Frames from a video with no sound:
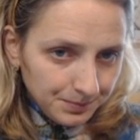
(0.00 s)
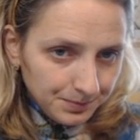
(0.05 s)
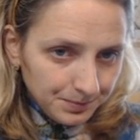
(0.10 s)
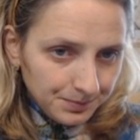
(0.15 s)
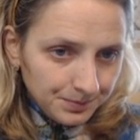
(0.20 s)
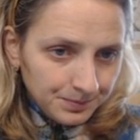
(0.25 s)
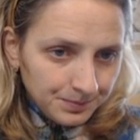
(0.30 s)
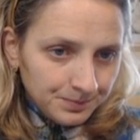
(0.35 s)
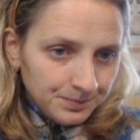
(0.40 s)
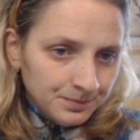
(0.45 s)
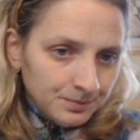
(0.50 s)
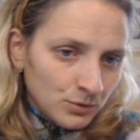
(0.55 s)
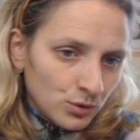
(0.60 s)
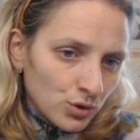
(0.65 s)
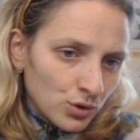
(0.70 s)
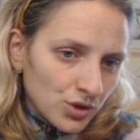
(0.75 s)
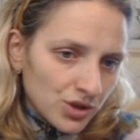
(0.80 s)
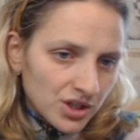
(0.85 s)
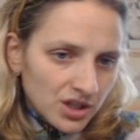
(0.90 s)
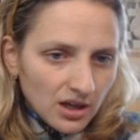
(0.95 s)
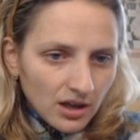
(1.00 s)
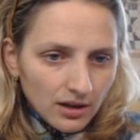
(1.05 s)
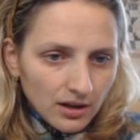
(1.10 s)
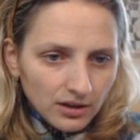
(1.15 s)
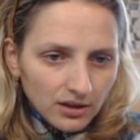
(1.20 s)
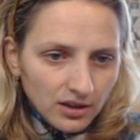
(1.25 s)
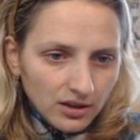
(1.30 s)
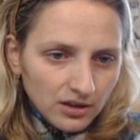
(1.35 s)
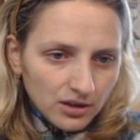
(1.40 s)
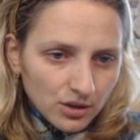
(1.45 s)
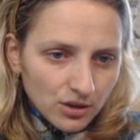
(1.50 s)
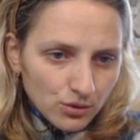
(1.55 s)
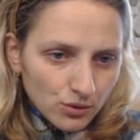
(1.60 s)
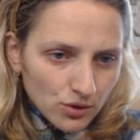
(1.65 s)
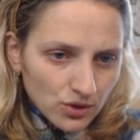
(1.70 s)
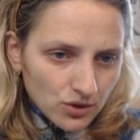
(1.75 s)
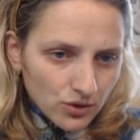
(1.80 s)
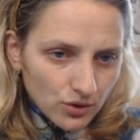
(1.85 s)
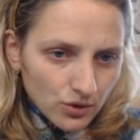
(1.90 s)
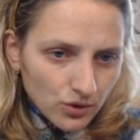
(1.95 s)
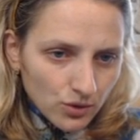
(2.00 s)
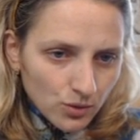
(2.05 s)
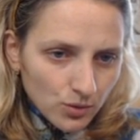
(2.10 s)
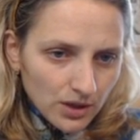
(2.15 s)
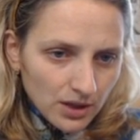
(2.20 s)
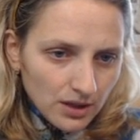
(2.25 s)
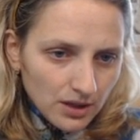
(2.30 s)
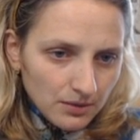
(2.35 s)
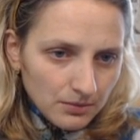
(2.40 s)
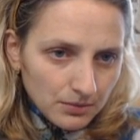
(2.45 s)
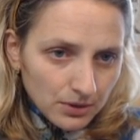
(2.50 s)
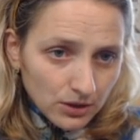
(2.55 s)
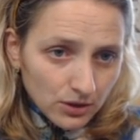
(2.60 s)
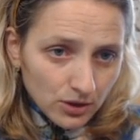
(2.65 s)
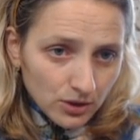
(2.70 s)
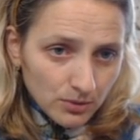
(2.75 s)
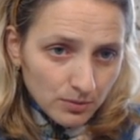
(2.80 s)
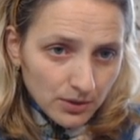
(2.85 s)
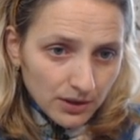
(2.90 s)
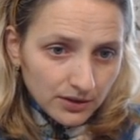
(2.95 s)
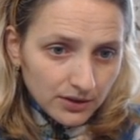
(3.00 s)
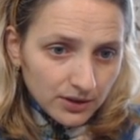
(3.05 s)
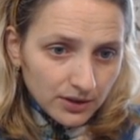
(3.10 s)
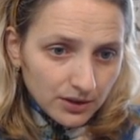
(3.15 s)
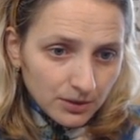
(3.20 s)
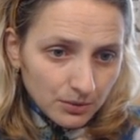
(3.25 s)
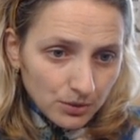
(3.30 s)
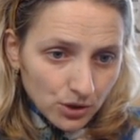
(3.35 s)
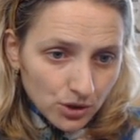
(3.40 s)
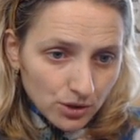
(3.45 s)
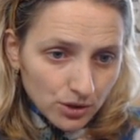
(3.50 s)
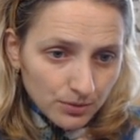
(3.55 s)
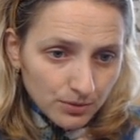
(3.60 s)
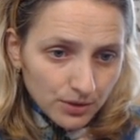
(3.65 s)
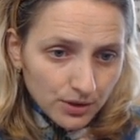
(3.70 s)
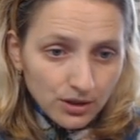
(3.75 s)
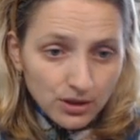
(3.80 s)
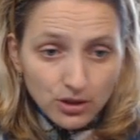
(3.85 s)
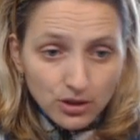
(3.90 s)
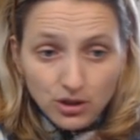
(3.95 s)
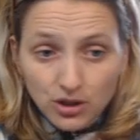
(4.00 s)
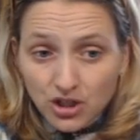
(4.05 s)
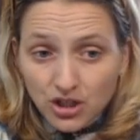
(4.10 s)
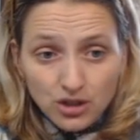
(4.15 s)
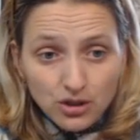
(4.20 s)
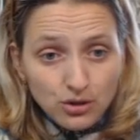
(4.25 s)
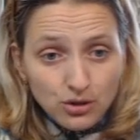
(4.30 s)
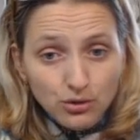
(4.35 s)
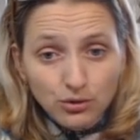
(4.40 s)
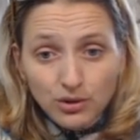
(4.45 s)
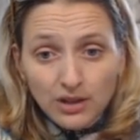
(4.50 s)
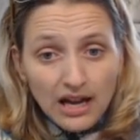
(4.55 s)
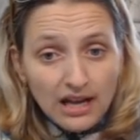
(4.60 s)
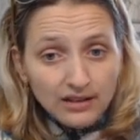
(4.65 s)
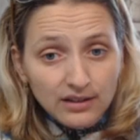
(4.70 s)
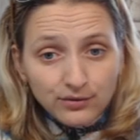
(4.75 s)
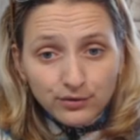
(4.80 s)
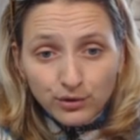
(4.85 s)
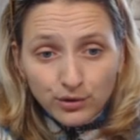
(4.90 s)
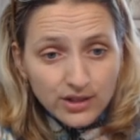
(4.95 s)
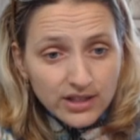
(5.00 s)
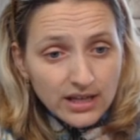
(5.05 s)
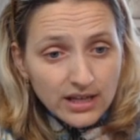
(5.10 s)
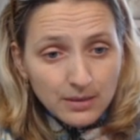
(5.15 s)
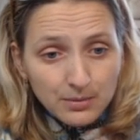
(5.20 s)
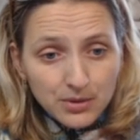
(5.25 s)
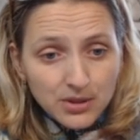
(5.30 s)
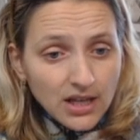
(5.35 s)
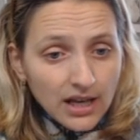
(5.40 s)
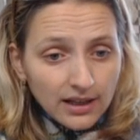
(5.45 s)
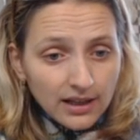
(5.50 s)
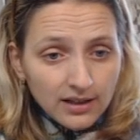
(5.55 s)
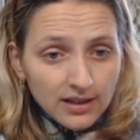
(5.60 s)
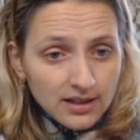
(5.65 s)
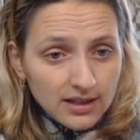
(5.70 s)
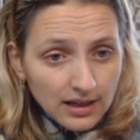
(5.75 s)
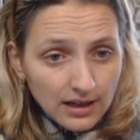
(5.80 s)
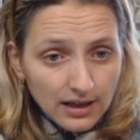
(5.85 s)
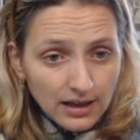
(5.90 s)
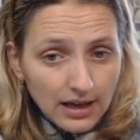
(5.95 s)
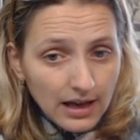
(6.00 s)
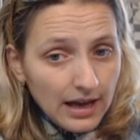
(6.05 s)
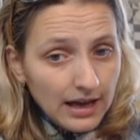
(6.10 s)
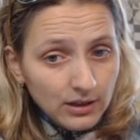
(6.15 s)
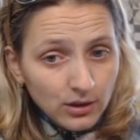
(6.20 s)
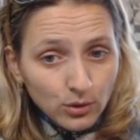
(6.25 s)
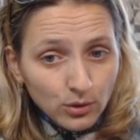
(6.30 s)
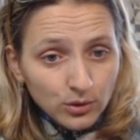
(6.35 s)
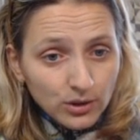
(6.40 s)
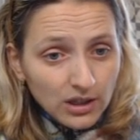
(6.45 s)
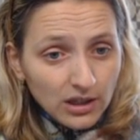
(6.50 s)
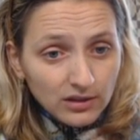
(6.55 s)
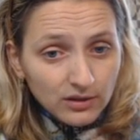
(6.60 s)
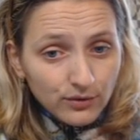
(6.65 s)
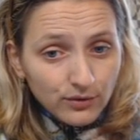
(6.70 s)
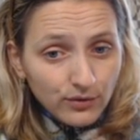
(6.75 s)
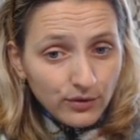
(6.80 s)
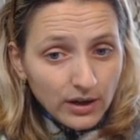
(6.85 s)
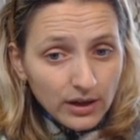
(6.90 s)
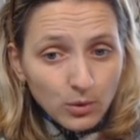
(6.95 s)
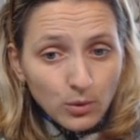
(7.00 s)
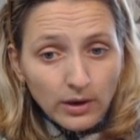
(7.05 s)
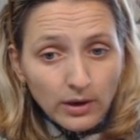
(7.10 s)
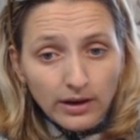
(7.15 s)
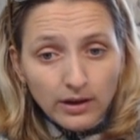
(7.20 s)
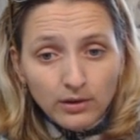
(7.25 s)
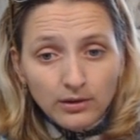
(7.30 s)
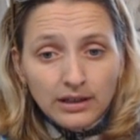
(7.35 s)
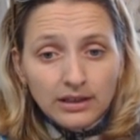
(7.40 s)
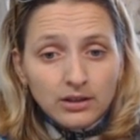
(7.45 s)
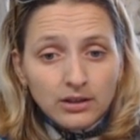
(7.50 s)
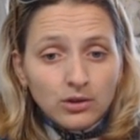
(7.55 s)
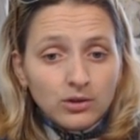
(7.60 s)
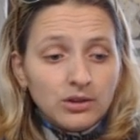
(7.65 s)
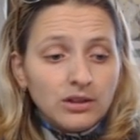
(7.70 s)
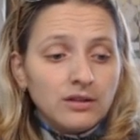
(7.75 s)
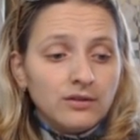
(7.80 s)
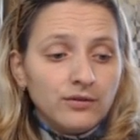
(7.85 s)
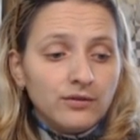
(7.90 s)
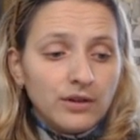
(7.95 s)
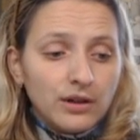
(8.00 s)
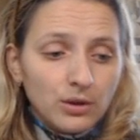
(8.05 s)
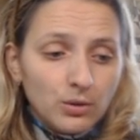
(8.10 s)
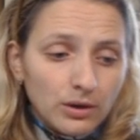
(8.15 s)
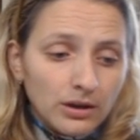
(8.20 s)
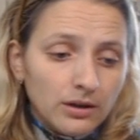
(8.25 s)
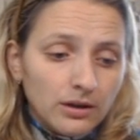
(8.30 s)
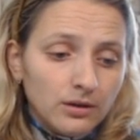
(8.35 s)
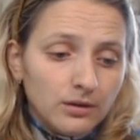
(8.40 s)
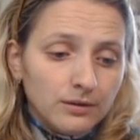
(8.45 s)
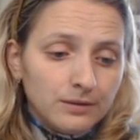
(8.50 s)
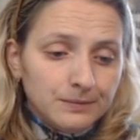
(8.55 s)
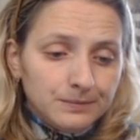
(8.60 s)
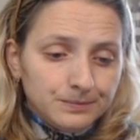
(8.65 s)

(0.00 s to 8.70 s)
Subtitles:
This was the wrong way because blunder the bishop. He just do that for some seconds. I know that very well. I know that very well.